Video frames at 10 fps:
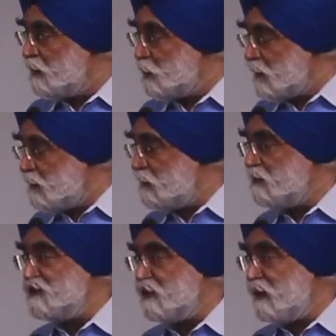We did
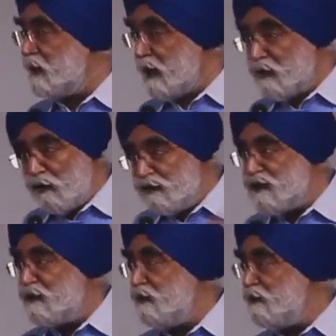a study across
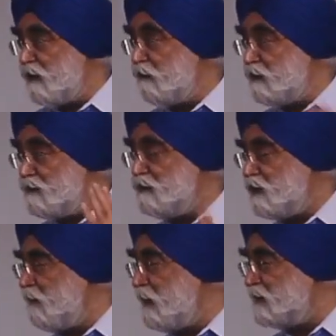the country within
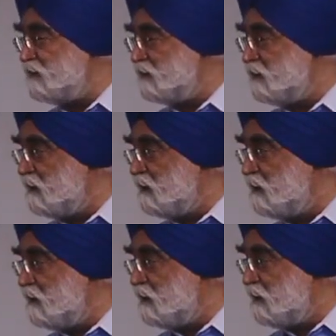3 weeks,
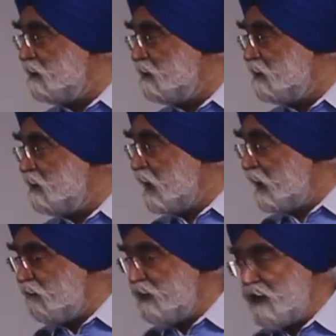
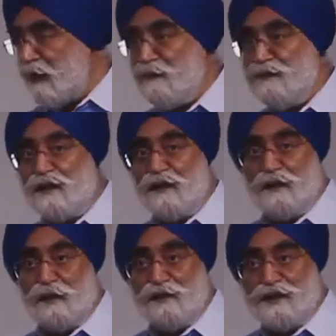and we came to the
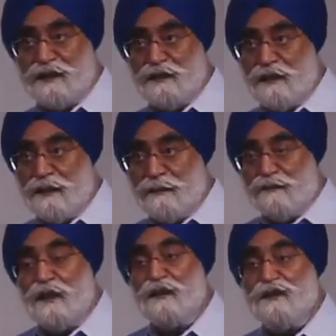conclusion
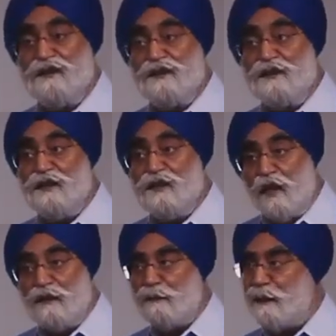there is
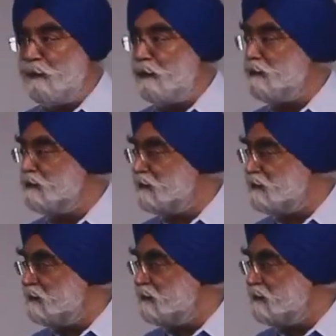not a bubble here.